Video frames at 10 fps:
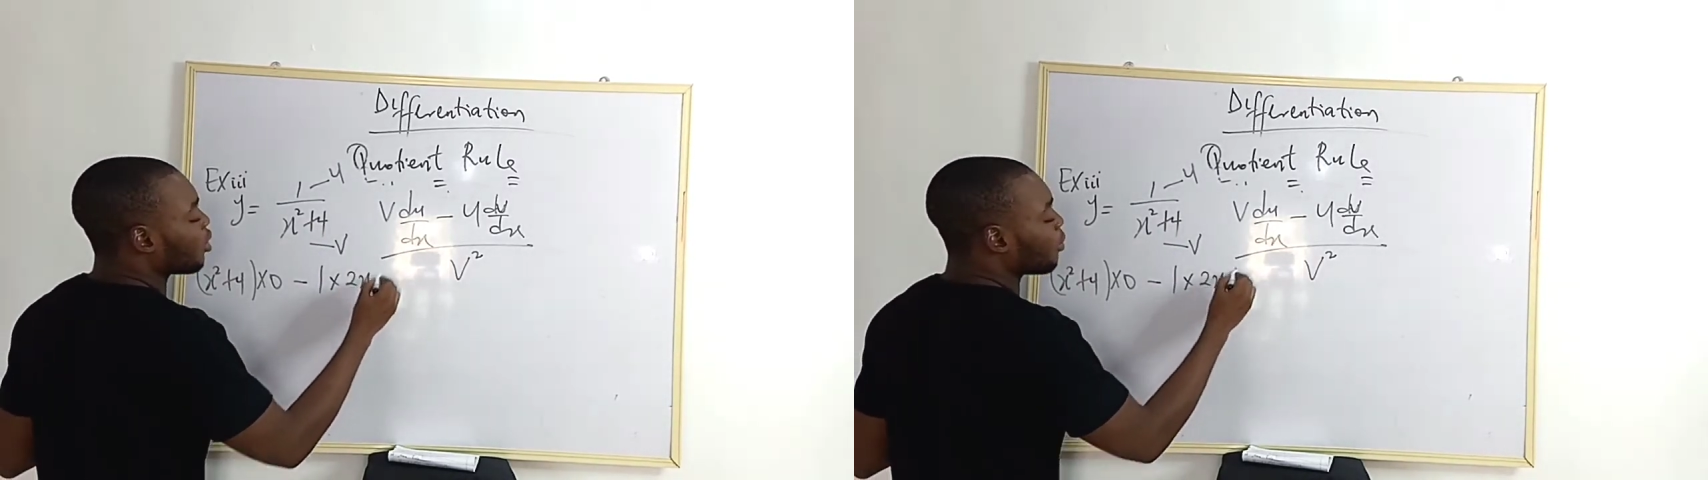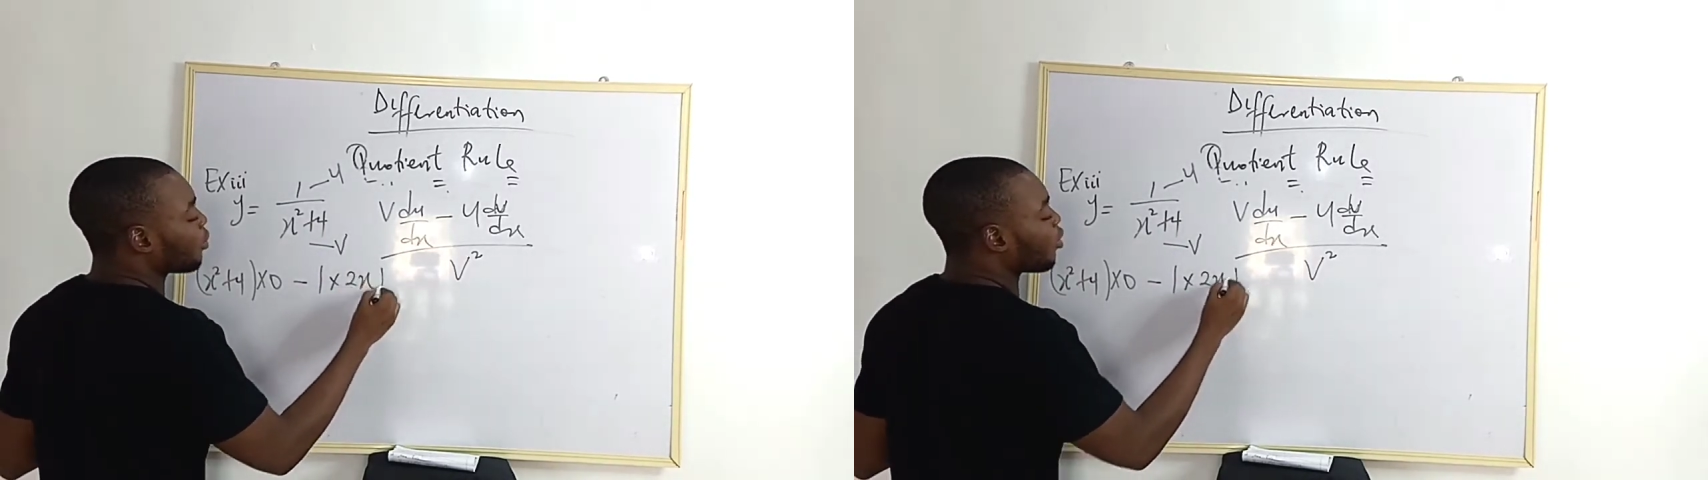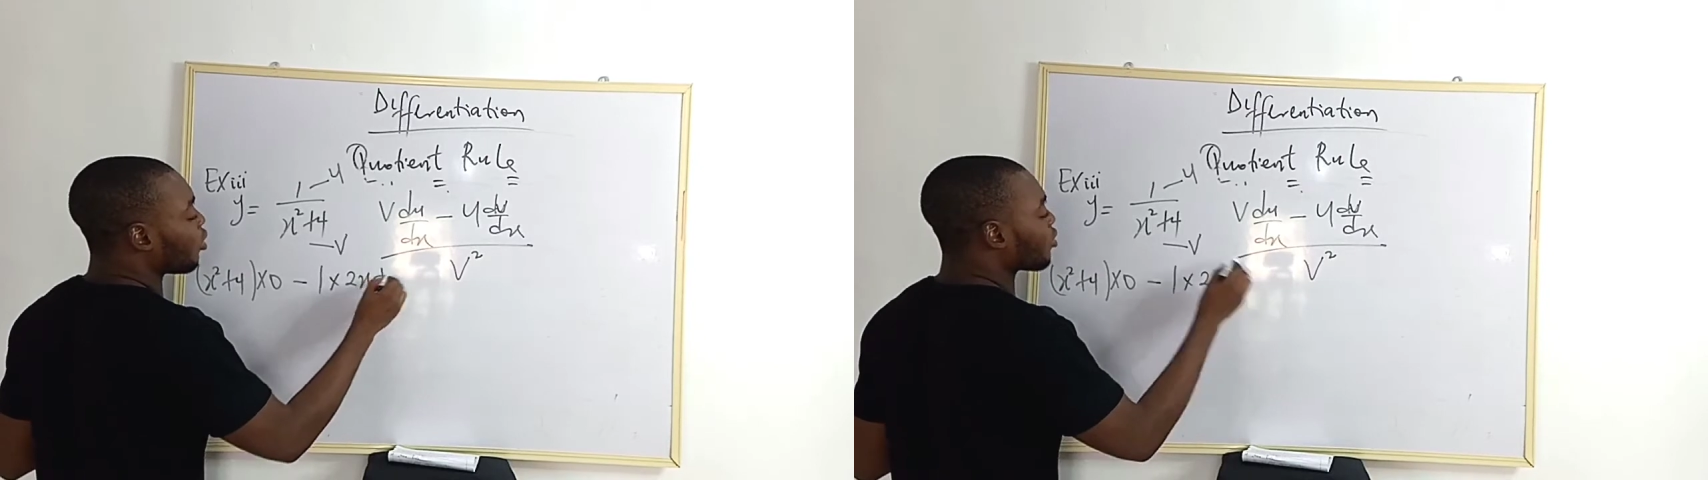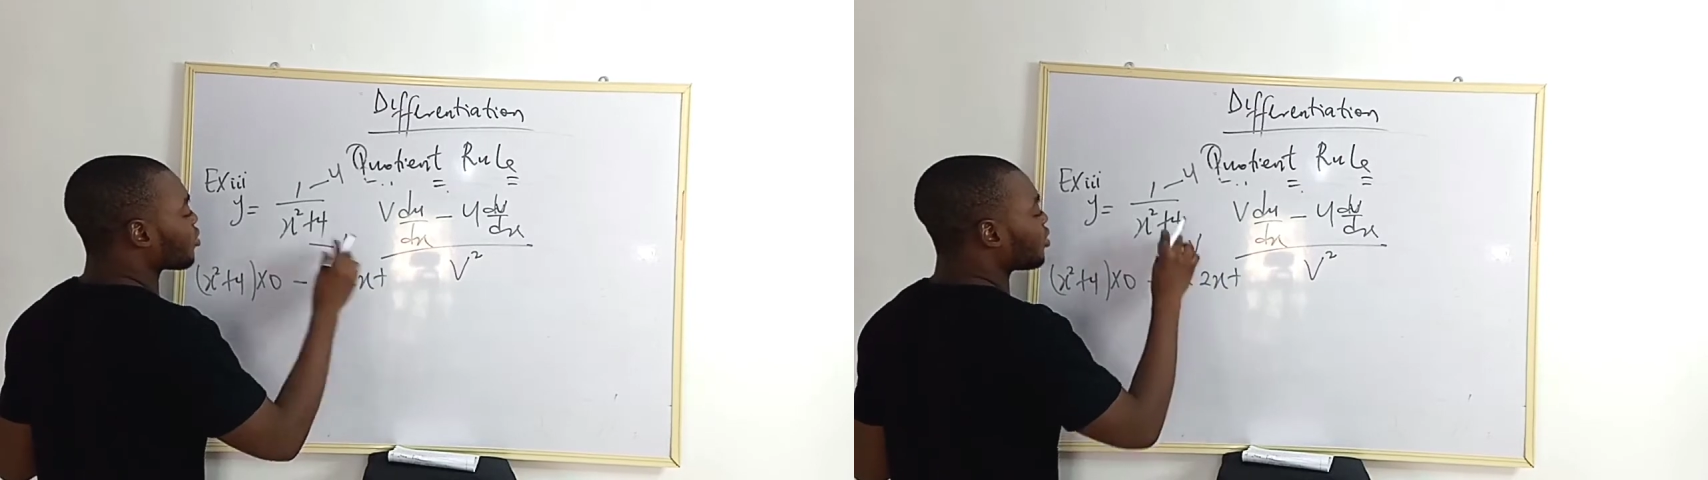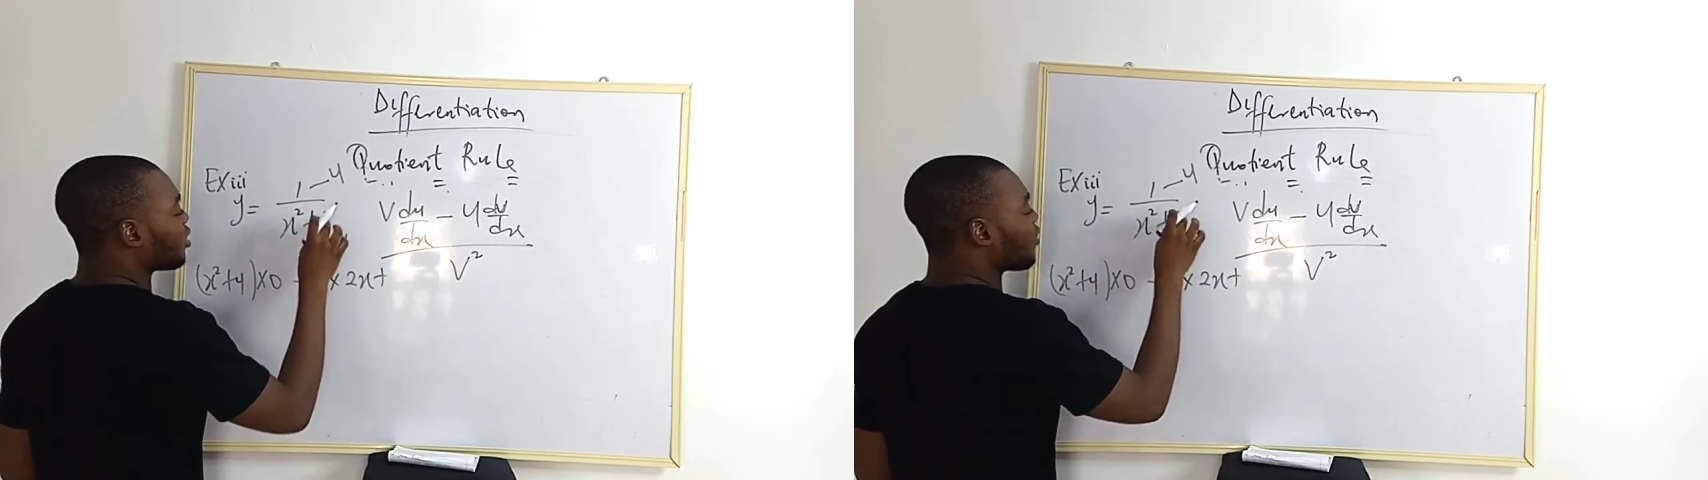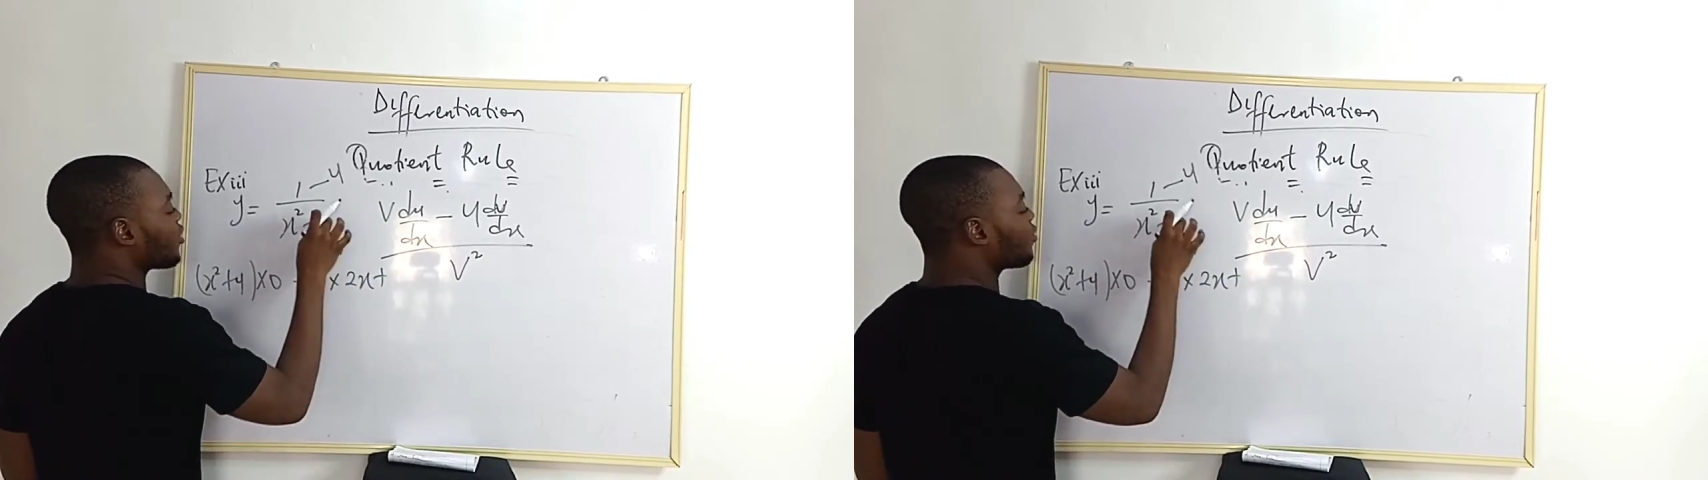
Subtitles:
Plus derivative